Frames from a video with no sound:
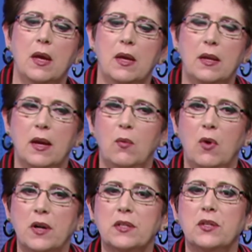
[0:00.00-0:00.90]
And I
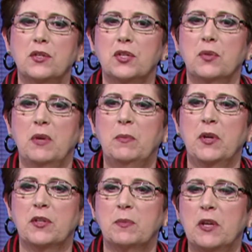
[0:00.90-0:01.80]
walked into my
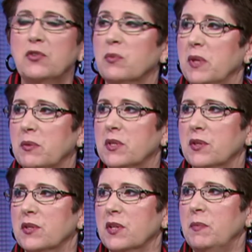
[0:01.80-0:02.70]
parents' bedroom. They were
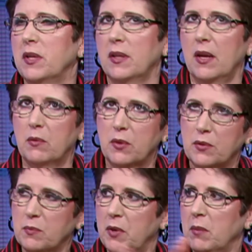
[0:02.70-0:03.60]
still sleeping, and they had one of
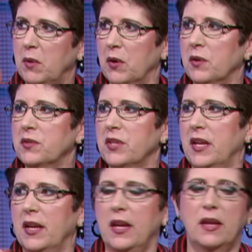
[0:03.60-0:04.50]
those big mirrors.
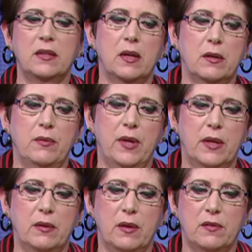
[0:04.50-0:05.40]
And I had like
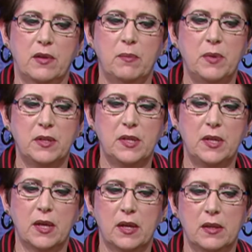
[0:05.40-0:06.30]
a skimpy
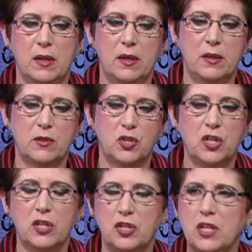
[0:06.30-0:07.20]
tee on, and
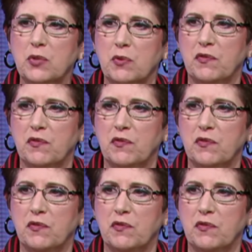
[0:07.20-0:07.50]
the jeans were